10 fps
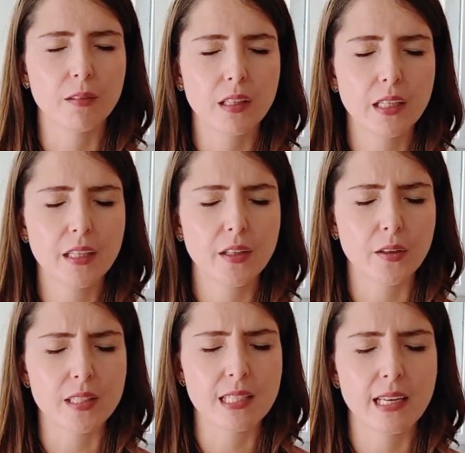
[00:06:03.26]
really
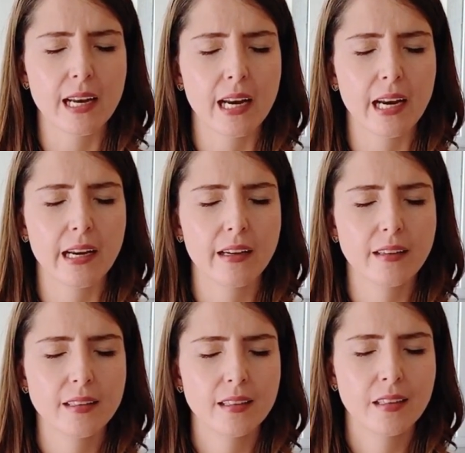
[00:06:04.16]
good today?
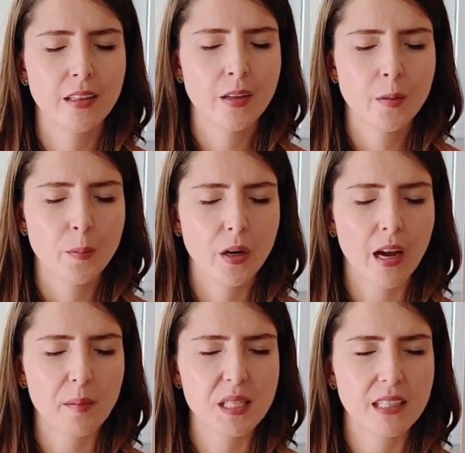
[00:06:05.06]

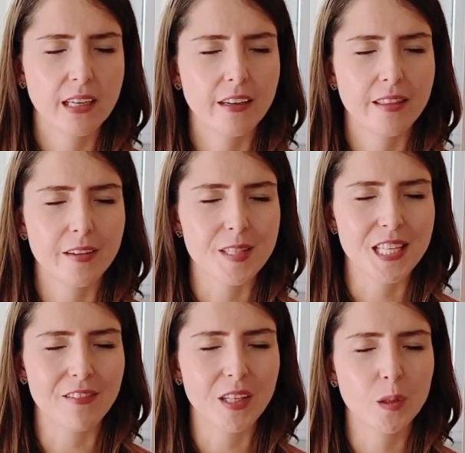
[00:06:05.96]
Perhaps an area that was
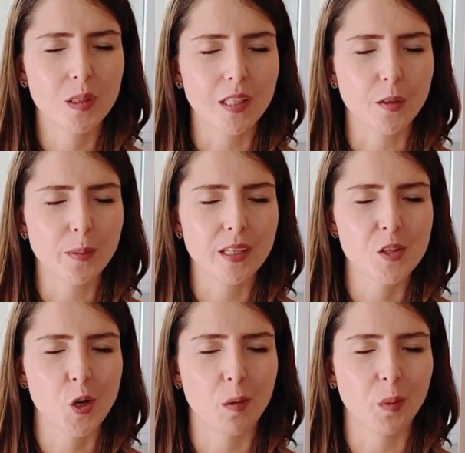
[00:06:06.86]
giving you a little bit of
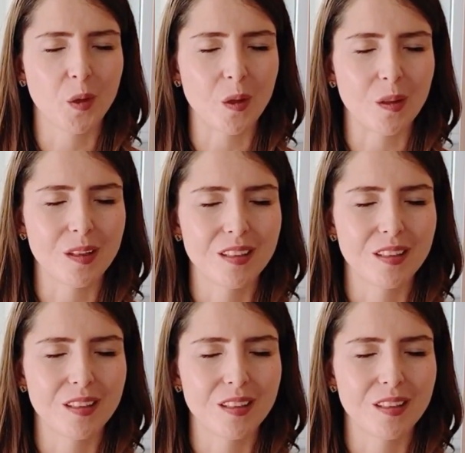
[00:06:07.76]
trouble.